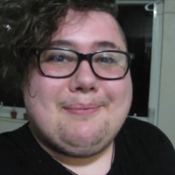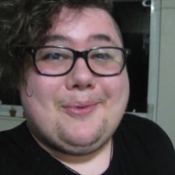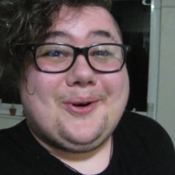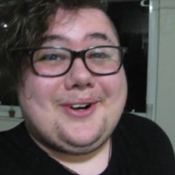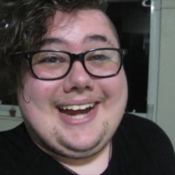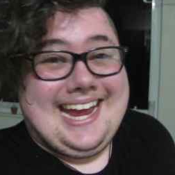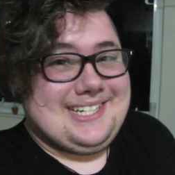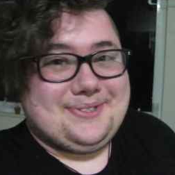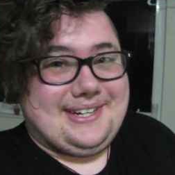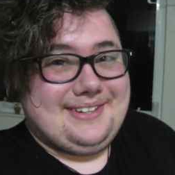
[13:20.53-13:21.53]
more
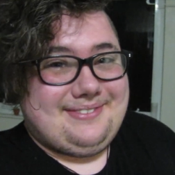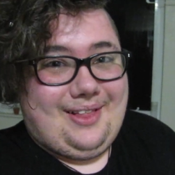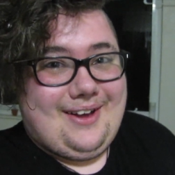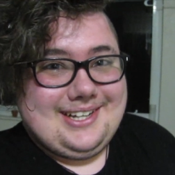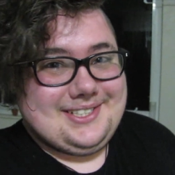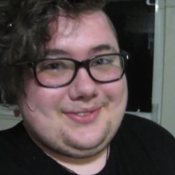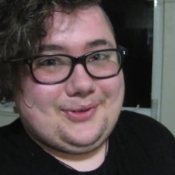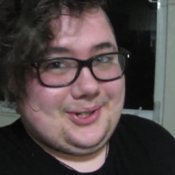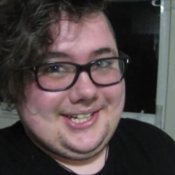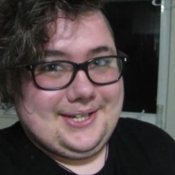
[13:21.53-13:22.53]
agery vlogs
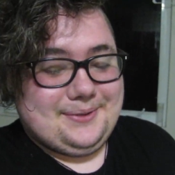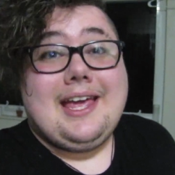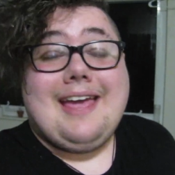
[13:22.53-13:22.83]
for you.